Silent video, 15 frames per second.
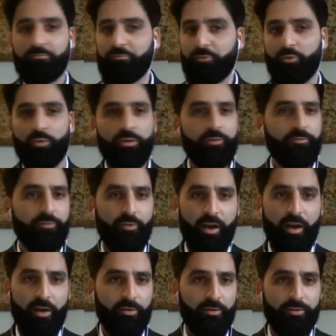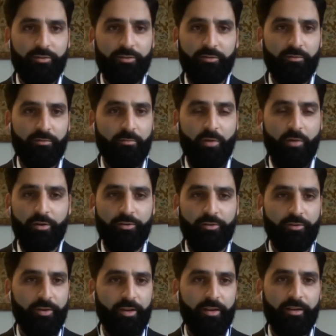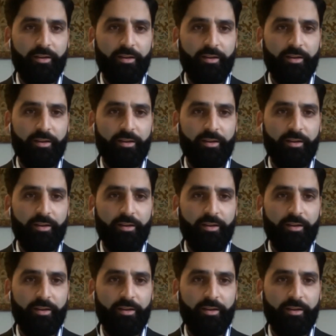24 hours monitoring,